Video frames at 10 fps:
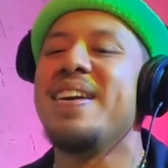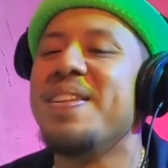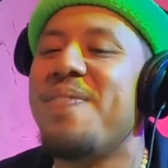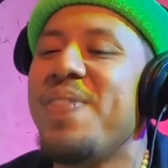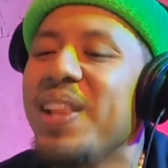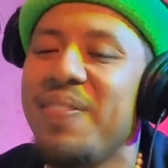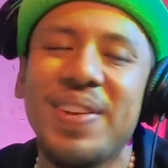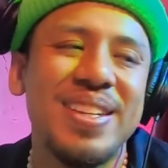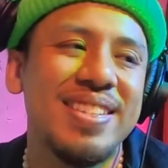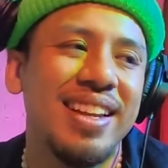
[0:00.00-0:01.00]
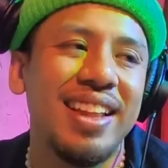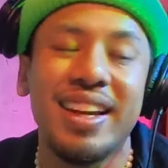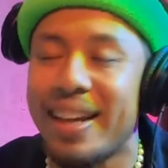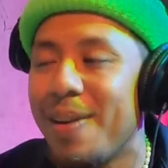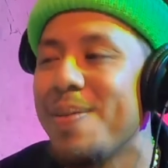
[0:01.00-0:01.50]
in the Philippines, they
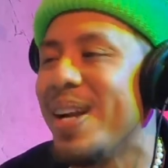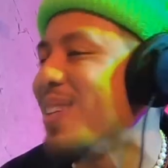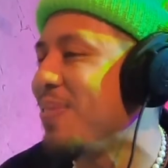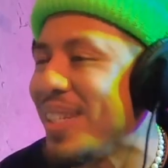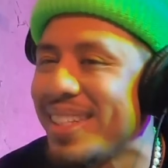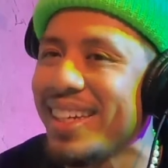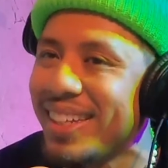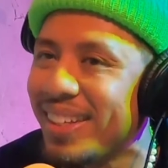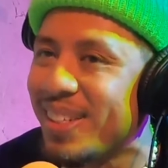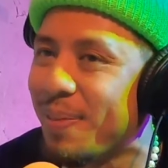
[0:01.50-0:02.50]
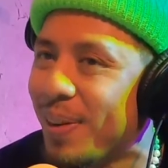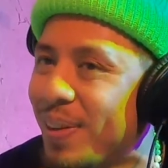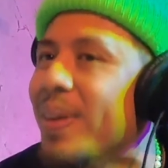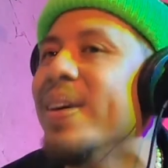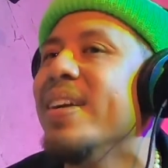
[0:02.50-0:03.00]
like everybody speaks English,
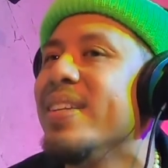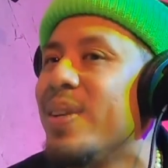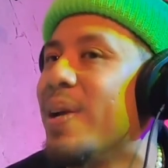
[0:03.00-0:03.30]
bro. So